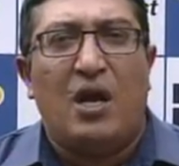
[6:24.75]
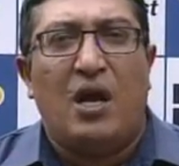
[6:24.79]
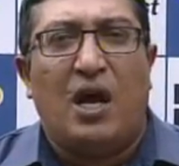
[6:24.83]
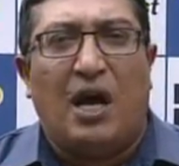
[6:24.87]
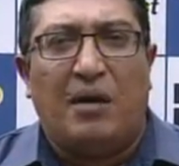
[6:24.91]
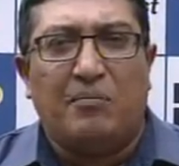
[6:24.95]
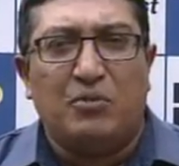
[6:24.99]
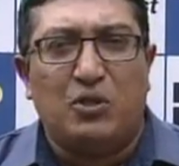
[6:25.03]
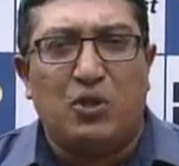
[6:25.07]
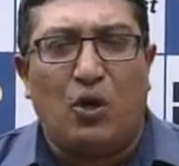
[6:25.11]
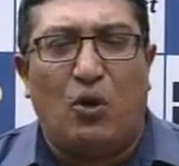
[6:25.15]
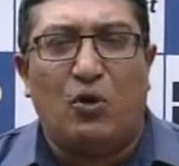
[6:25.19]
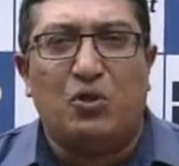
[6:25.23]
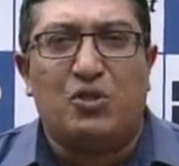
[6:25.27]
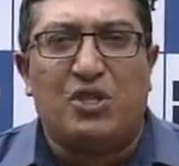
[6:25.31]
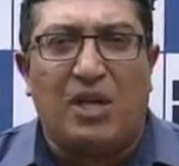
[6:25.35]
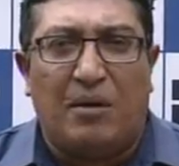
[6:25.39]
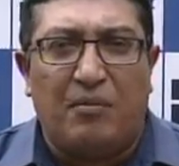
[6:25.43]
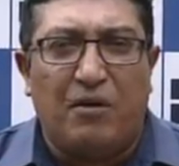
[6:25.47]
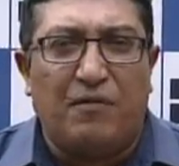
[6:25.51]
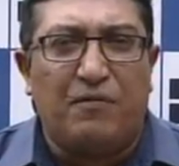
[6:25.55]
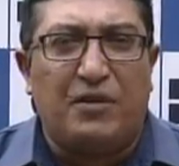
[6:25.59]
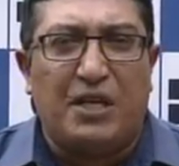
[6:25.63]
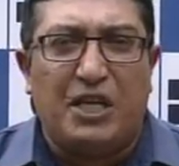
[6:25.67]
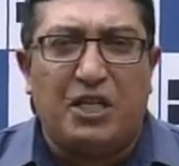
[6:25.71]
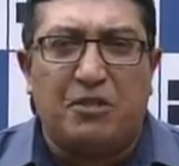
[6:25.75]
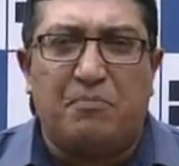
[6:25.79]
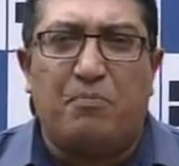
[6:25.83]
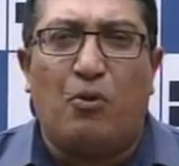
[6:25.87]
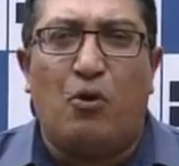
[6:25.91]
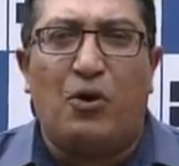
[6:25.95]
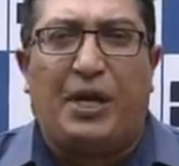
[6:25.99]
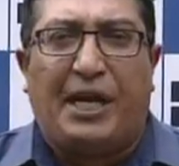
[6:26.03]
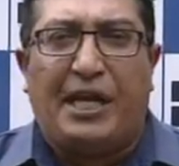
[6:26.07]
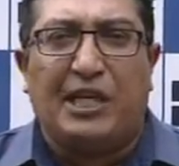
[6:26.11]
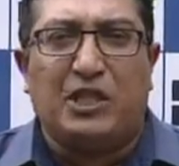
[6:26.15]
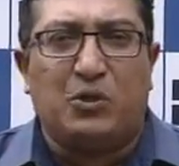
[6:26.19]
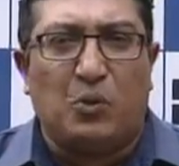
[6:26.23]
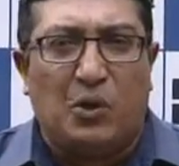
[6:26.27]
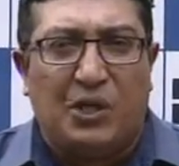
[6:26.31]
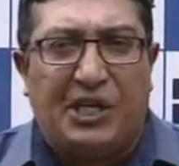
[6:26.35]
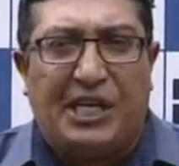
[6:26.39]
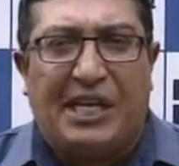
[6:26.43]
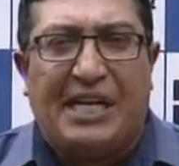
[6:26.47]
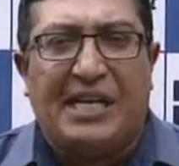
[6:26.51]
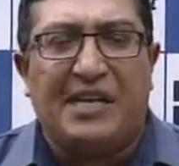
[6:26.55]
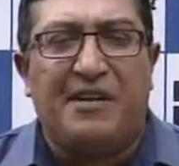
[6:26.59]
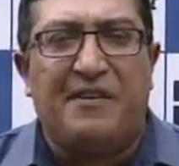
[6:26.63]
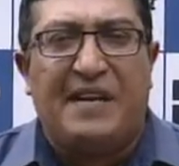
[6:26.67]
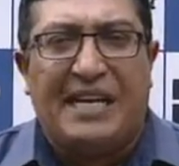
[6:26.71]
I'm told some of these bookies will
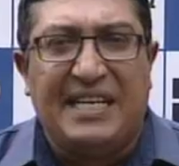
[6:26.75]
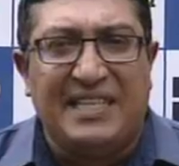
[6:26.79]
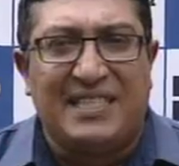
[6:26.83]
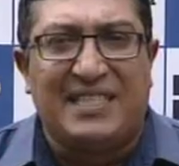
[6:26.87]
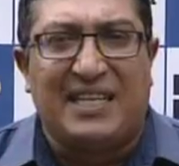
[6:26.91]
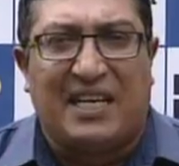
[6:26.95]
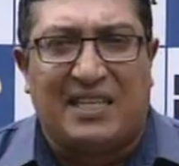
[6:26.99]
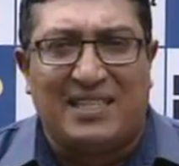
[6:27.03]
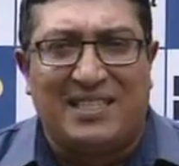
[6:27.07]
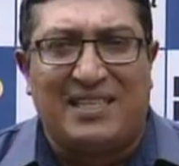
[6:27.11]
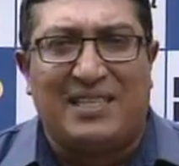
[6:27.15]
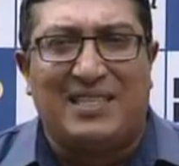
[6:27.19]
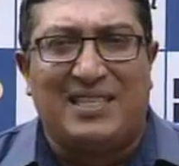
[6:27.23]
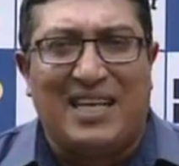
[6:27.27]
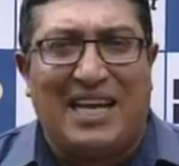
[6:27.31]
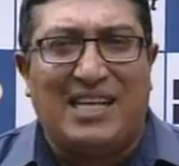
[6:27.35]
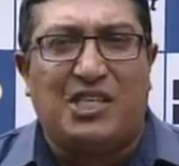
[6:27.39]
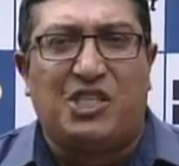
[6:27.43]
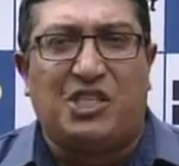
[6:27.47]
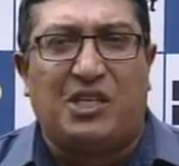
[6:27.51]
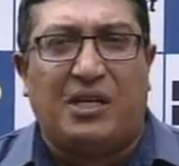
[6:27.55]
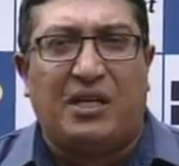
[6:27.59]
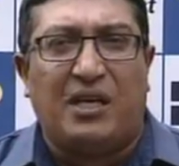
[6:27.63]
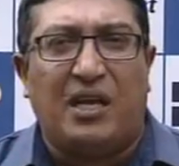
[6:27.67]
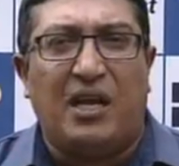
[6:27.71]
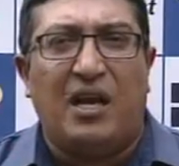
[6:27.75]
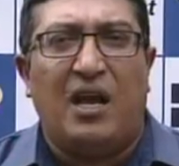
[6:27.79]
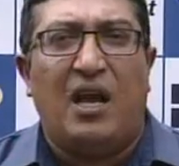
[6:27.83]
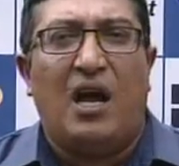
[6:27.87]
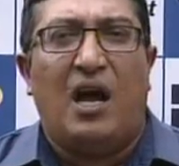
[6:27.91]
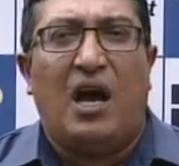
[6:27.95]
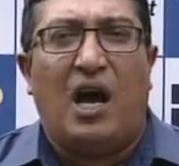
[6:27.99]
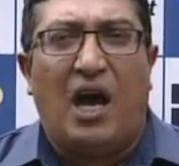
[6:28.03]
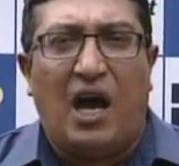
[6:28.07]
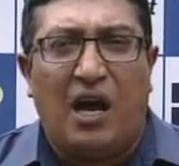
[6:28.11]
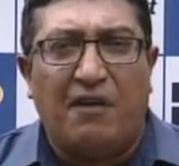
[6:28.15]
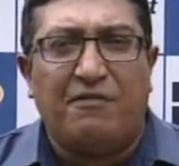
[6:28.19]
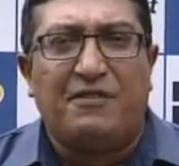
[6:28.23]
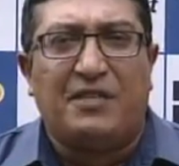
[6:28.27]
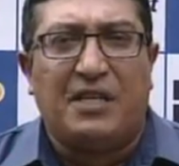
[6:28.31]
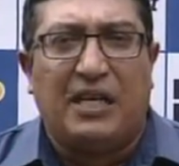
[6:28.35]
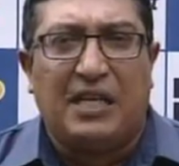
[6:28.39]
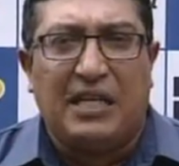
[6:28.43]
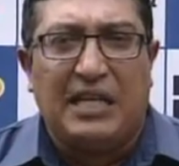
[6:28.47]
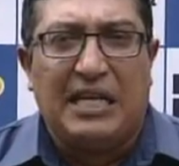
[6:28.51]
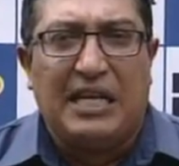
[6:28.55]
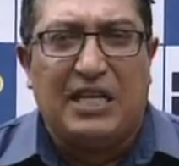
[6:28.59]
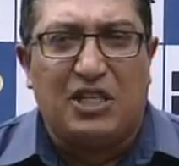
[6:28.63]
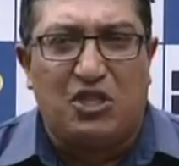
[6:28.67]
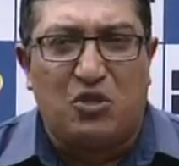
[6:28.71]
need resuscitation after
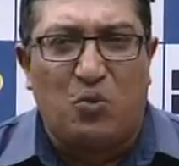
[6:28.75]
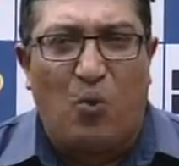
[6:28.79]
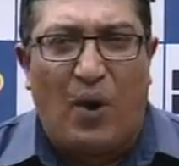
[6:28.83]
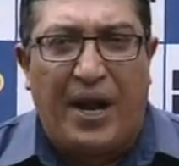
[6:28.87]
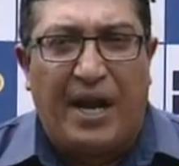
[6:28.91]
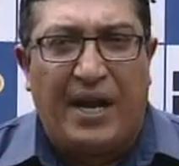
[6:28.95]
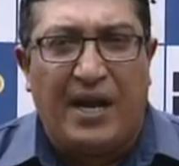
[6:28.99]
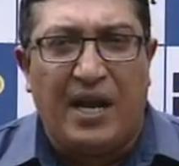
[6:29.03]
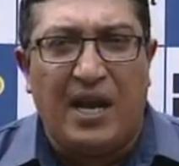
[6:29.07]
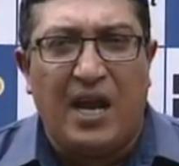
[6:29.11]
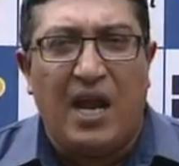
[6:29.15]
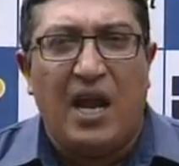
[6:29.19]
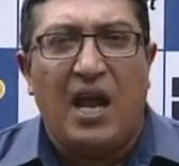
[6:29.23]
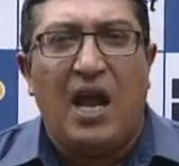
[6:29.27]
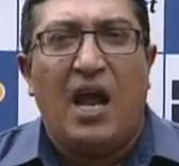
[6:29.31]
this win.